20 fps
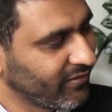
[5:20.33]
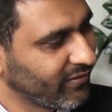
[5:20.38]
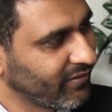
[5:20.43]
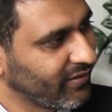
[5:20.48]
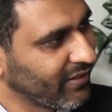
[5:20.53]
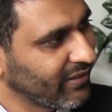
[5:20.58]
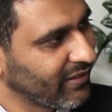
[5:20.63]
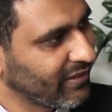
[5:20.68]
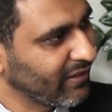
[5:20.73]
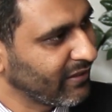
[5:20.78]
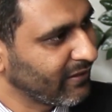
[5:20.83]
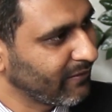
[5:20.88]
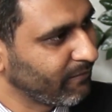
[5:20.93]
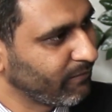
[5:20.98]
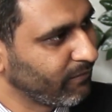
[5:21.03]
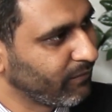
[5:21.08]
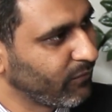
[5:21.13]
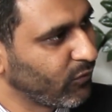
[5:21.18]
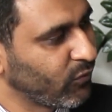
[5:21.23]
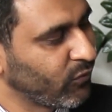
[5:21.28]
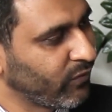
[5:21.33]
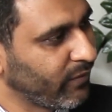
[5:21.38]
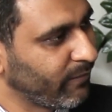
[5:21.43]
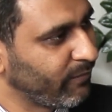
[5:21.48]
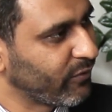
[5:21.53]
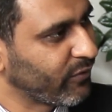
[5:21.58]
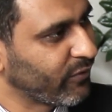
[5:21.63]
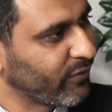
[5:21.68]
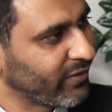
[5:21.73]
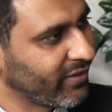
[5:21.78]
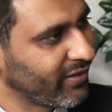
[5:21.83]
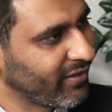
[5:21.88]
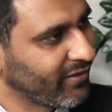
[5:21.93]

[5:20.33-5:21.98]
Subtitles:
they can move abroad,